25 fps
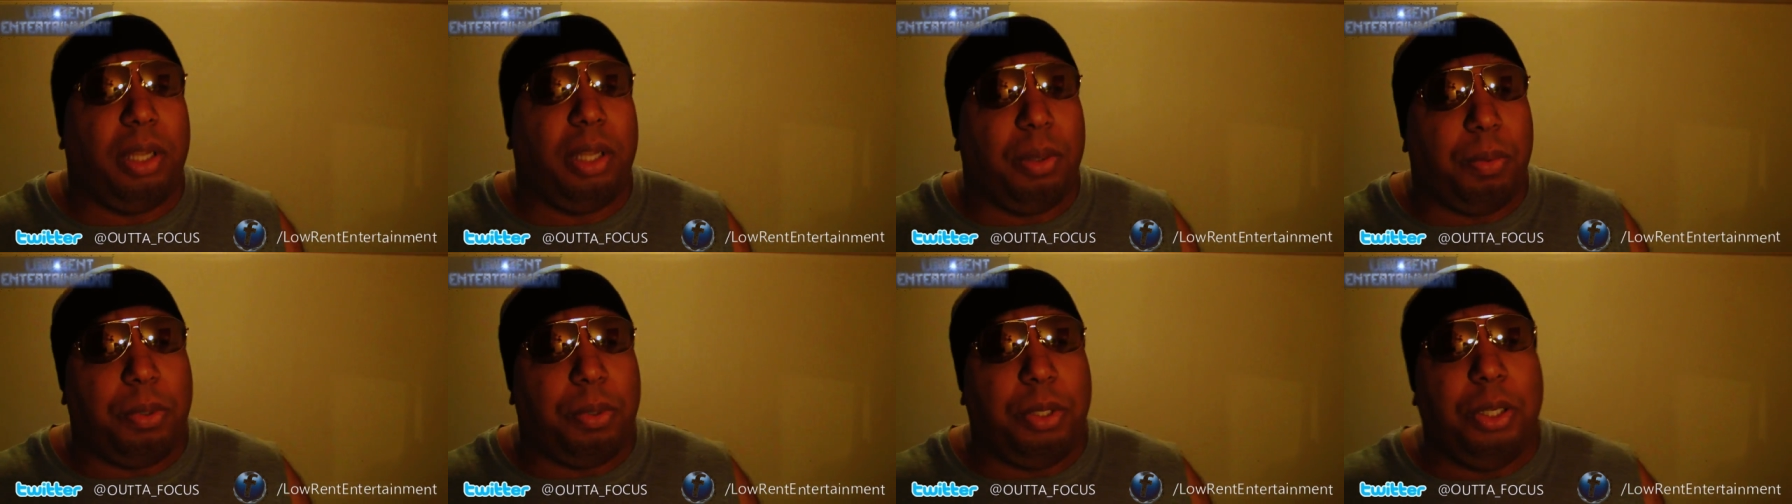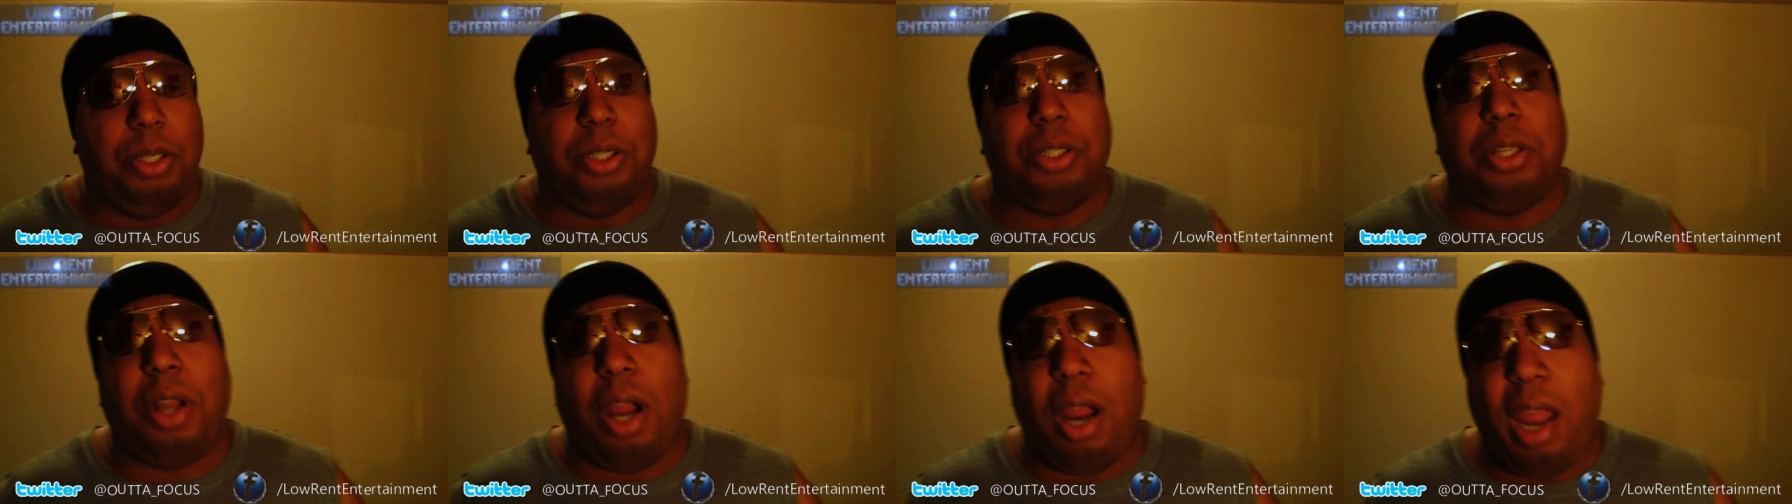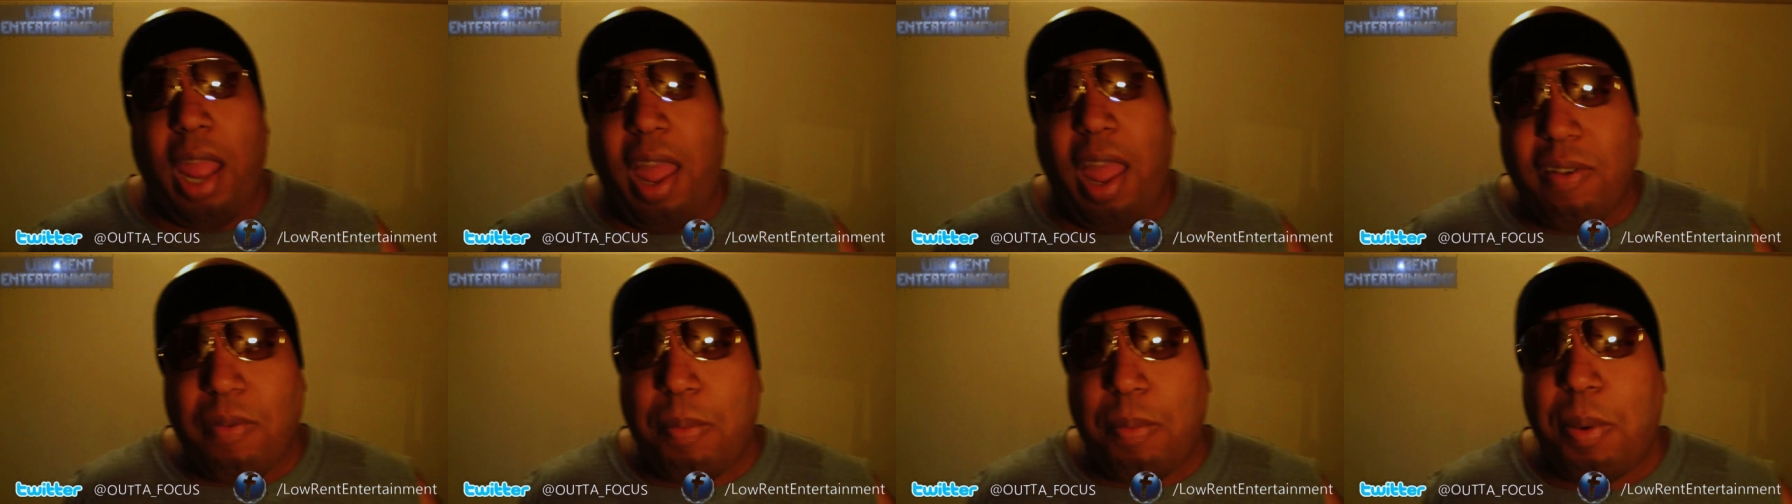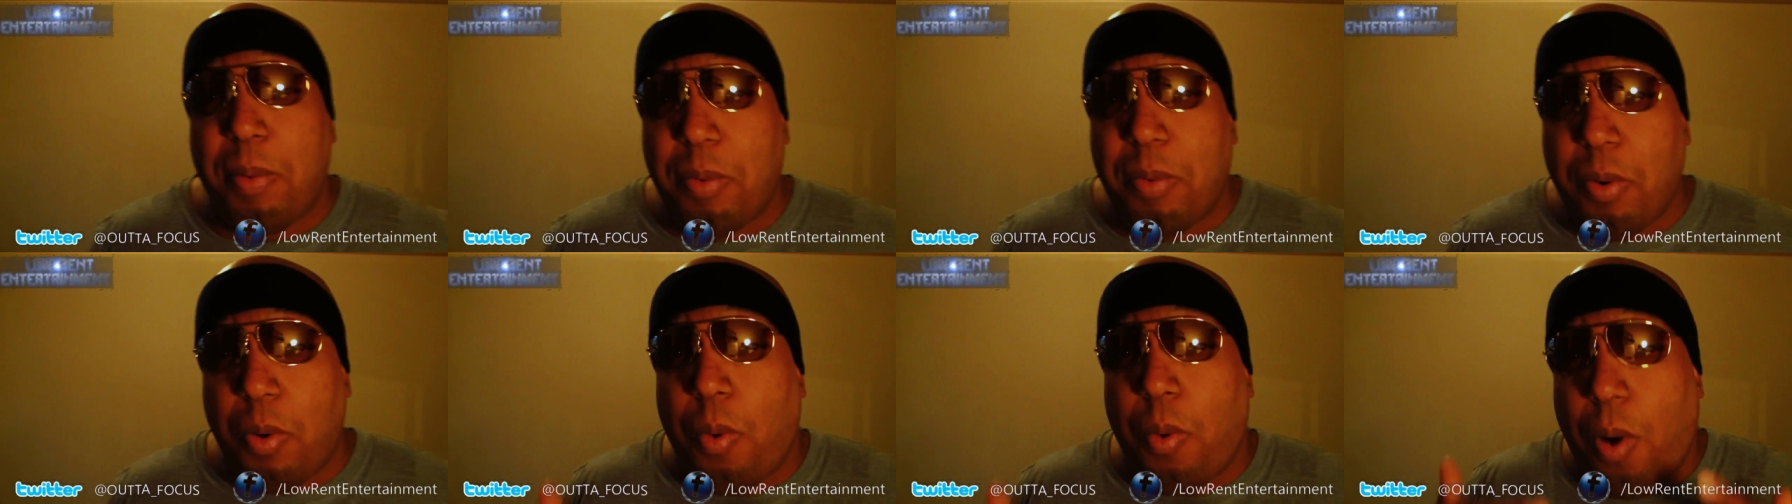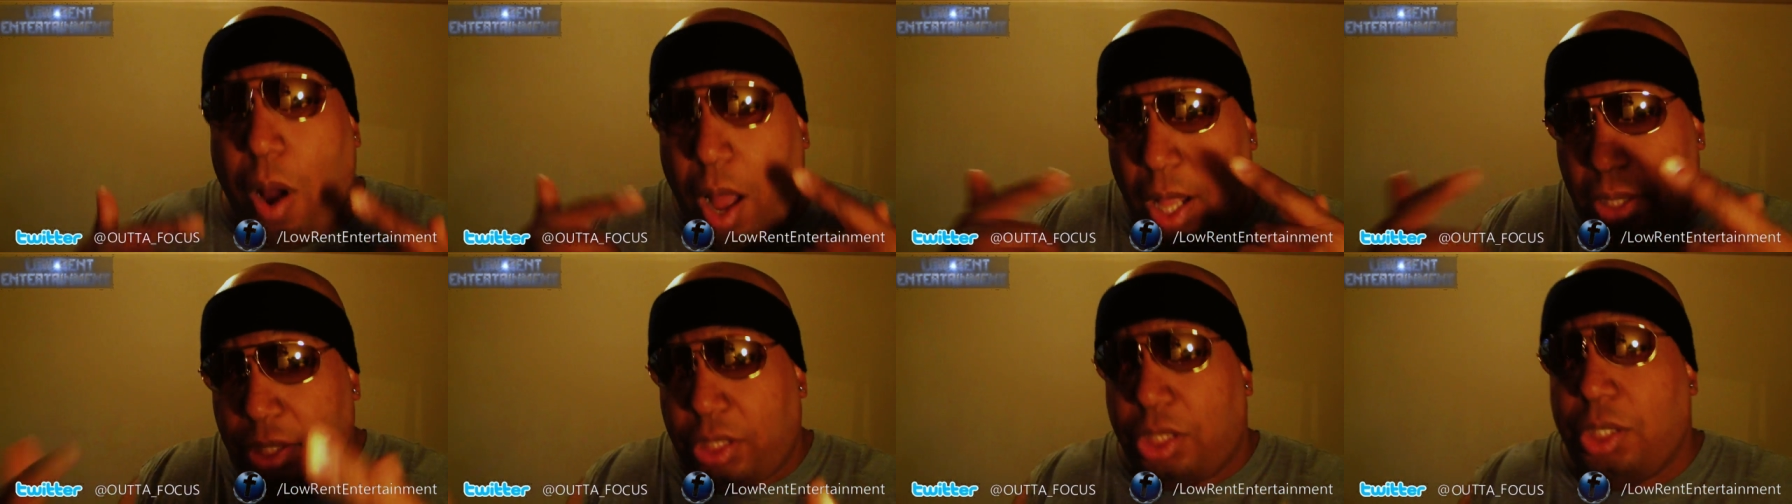When you start having people
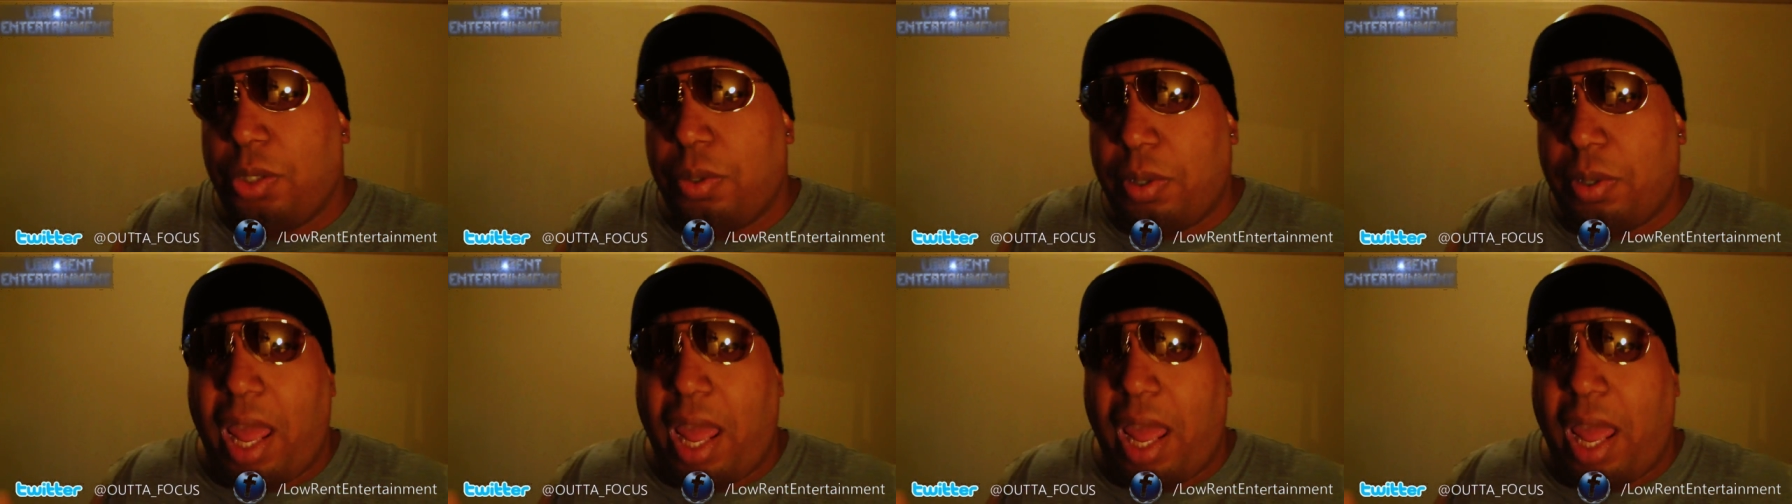watch you